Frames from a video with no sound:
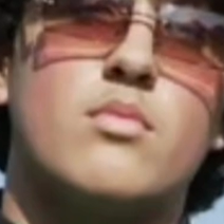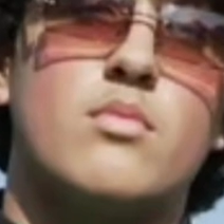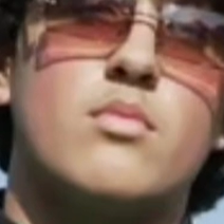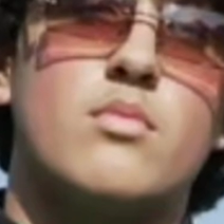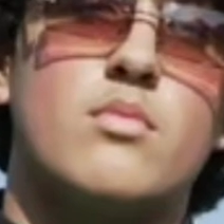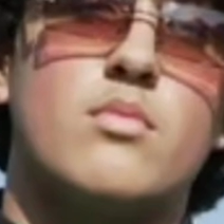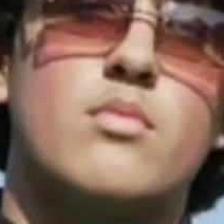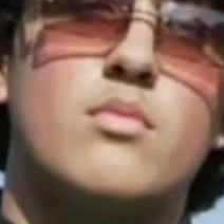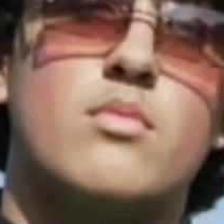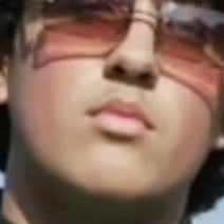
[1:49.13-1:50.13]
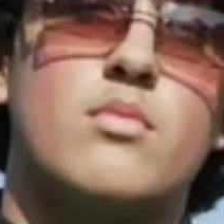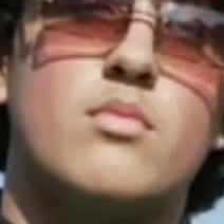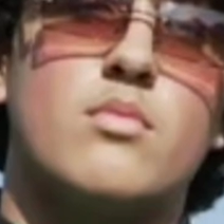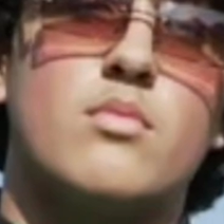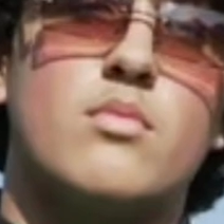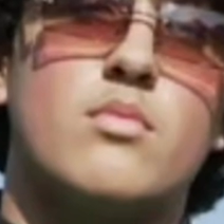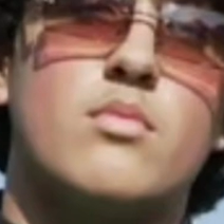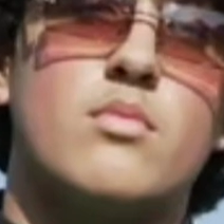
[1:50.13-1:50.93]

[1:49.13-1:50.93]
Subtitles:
No one is speaking in this clip.